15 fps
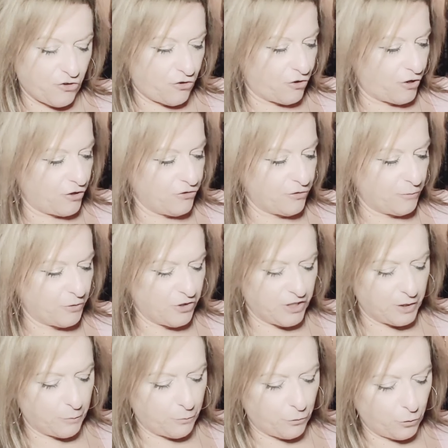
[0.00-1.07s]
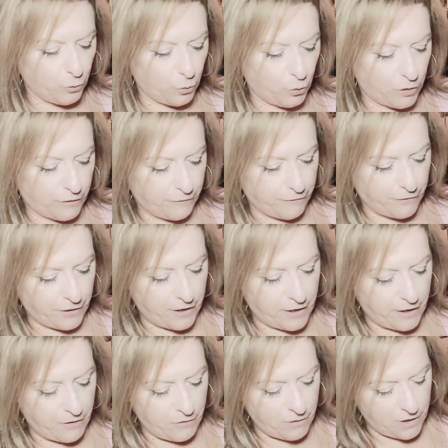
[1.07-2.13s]
cards. I'm only going to pull one for
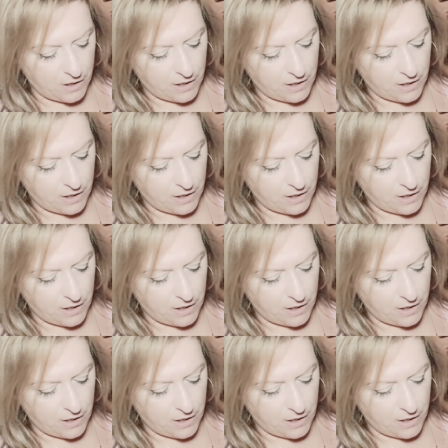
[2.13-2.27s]
now.